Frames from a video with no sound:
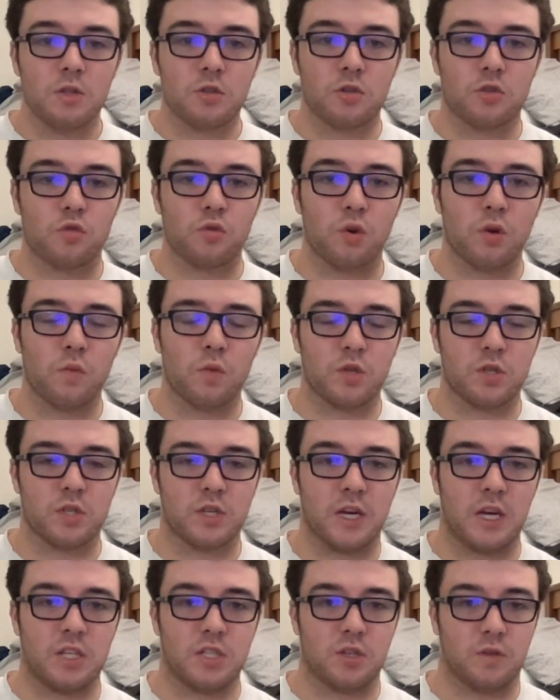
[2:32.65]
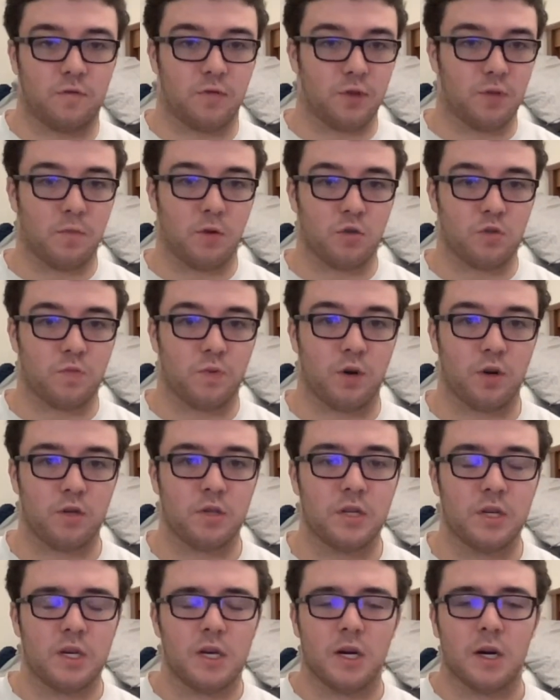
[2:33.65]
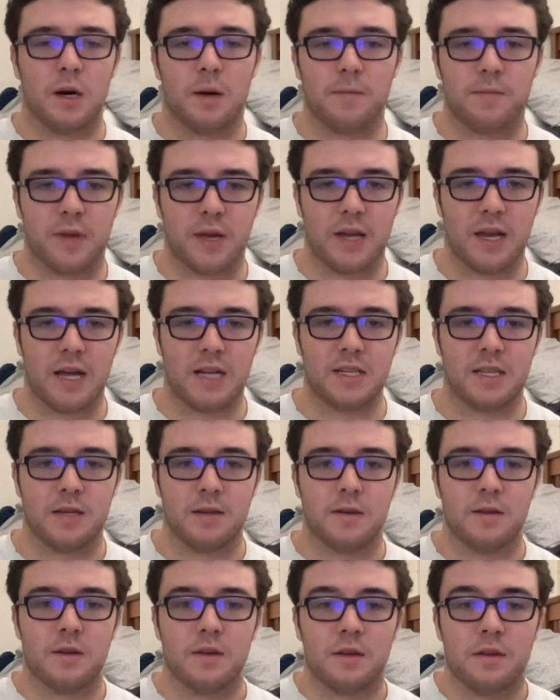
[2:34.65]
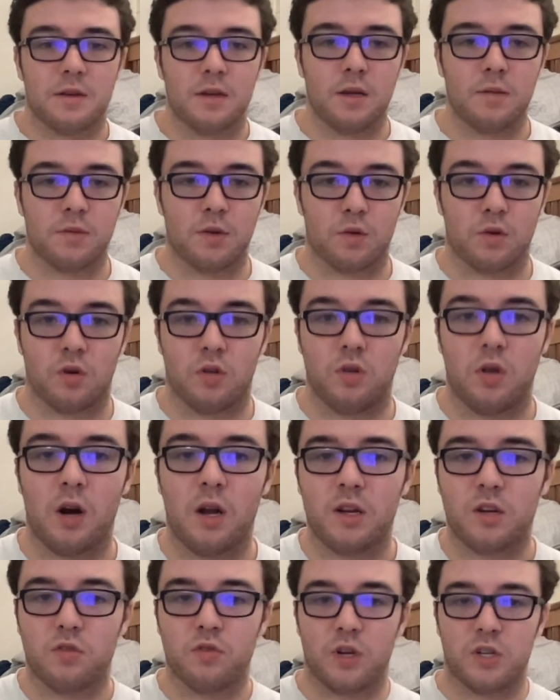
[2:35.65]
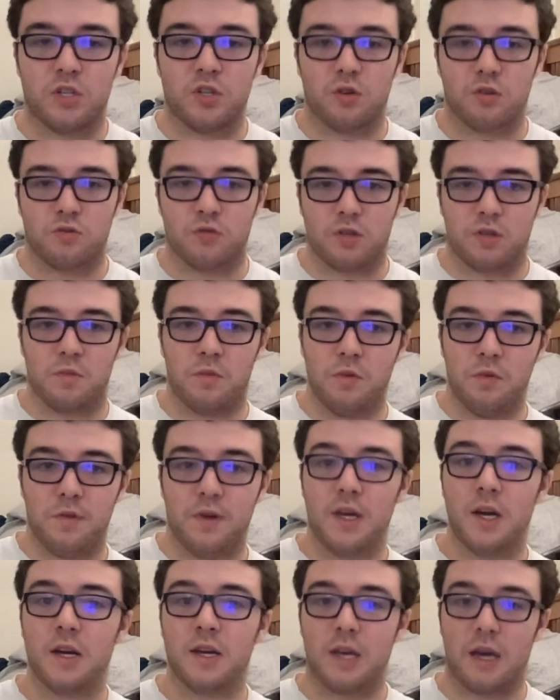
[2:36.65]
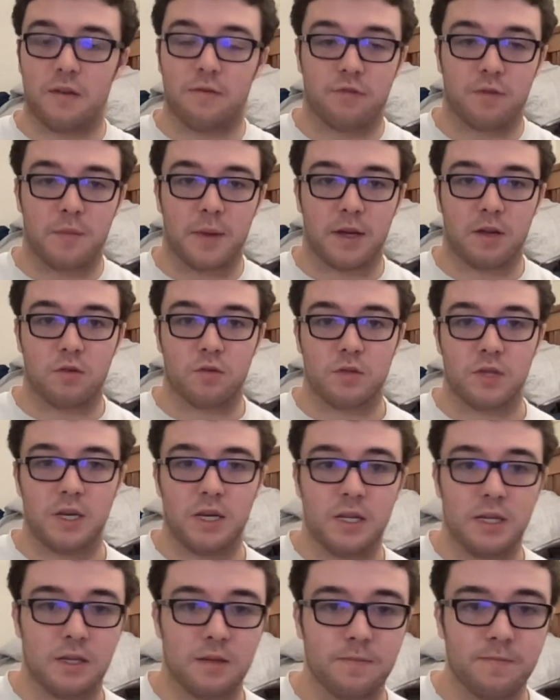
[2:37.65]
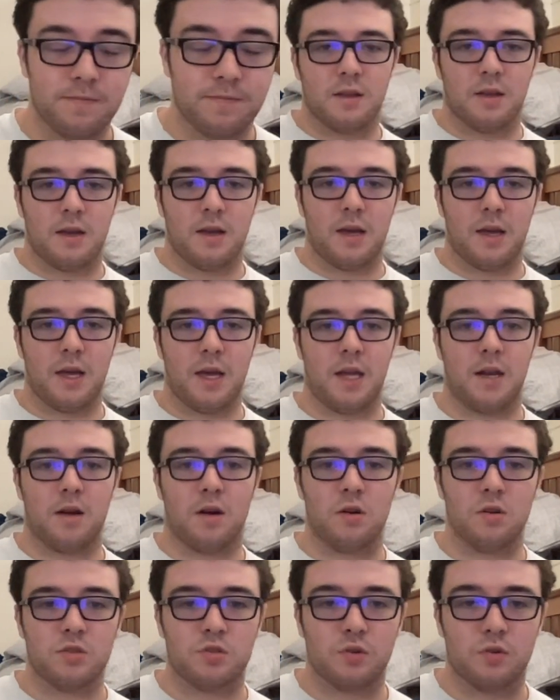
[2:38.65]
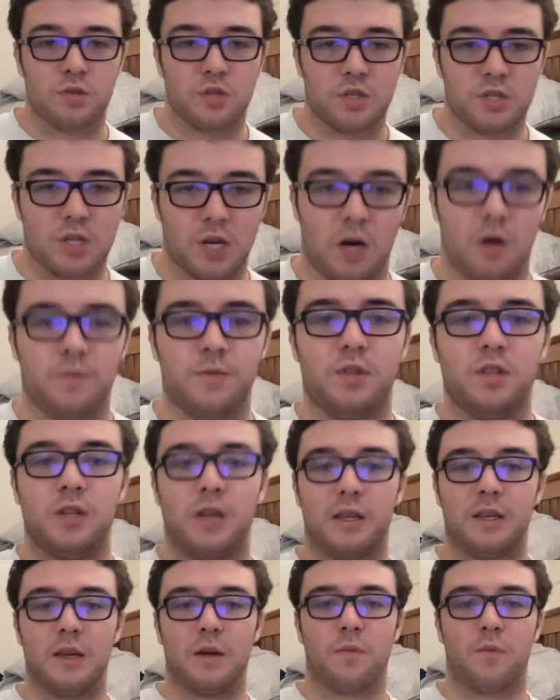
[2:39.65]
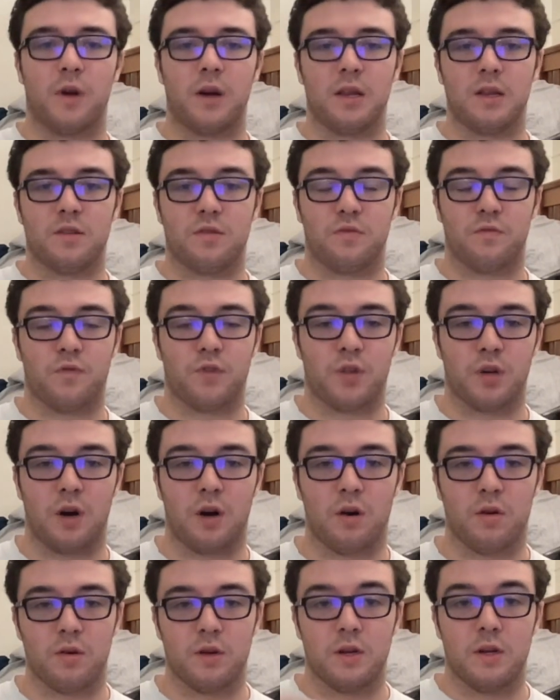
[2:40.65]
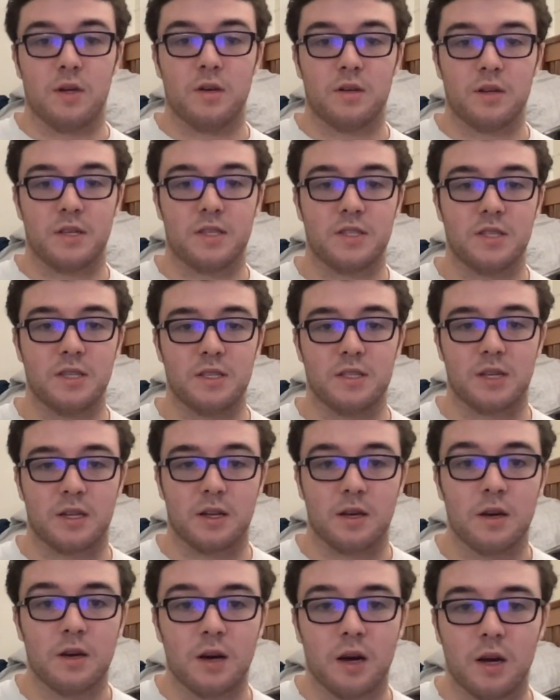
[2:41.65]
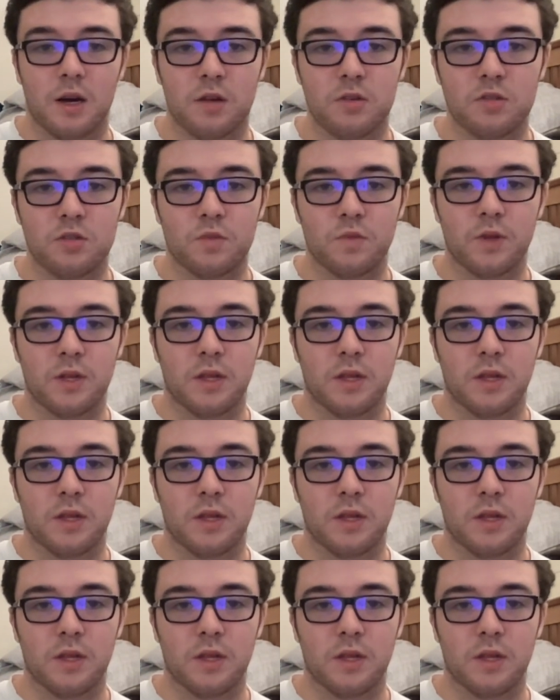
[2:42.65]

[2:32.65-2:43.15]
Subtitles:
story was engaging for the most part. There were a lot of great jokes throughout the movie, again, from Michael Keaton. And also, it just helped to, like, get ready for the holiday season. Plus,